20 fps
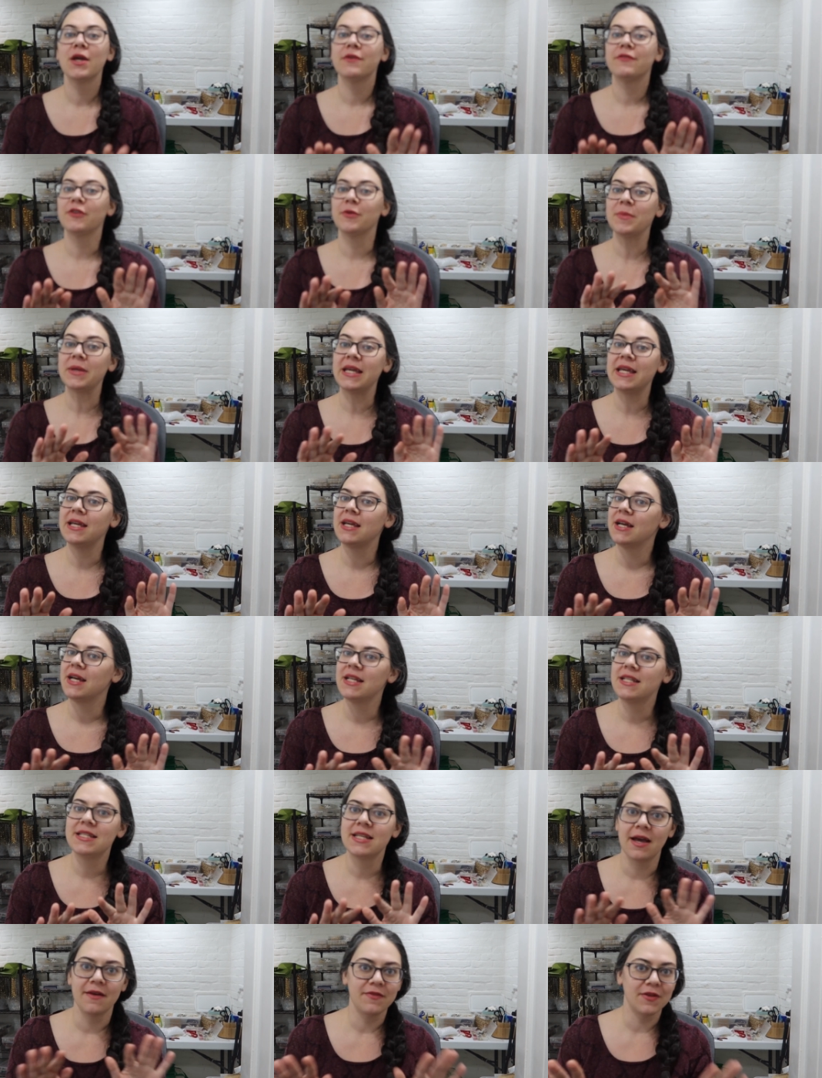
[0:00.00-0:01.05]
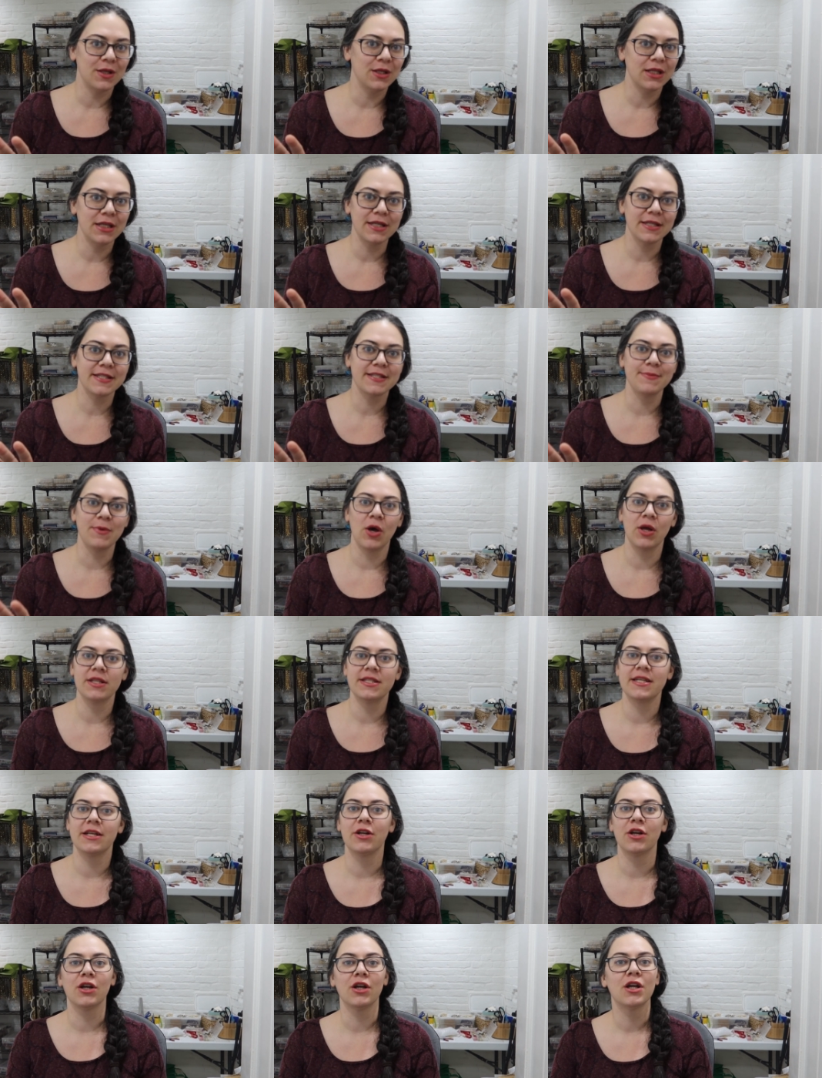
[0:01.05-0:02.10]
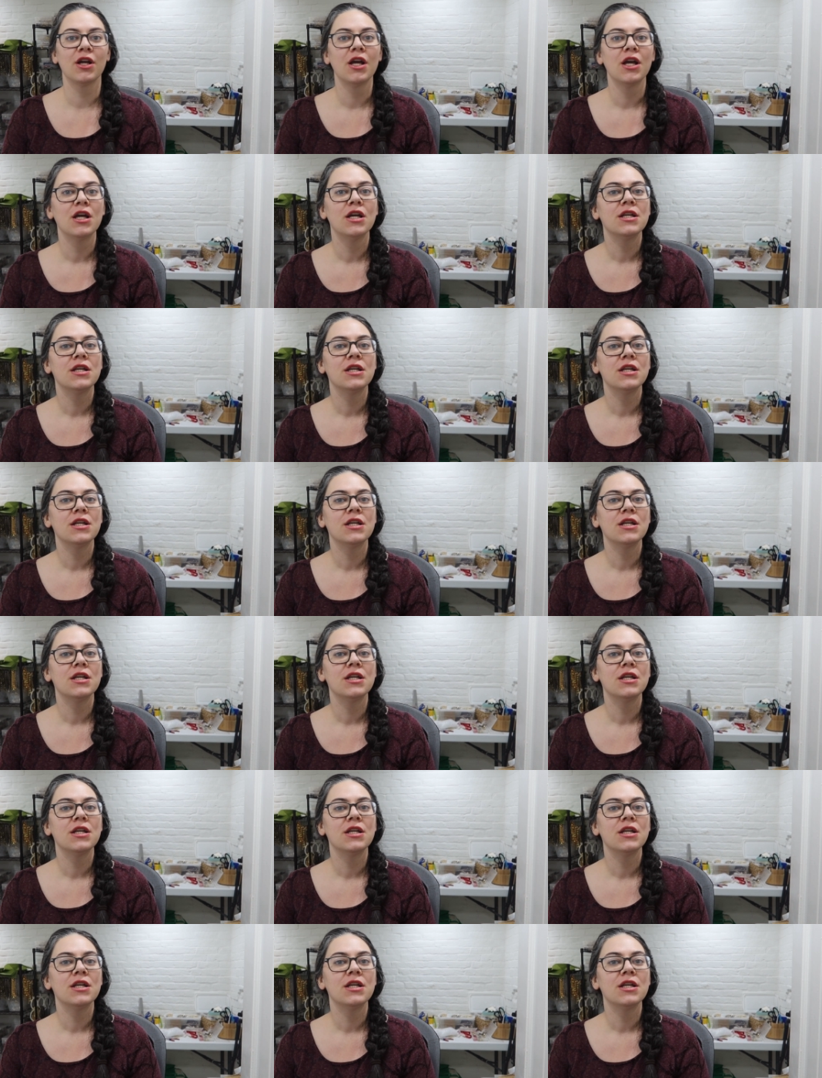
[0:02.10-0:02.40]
For me, definitely a small dinner.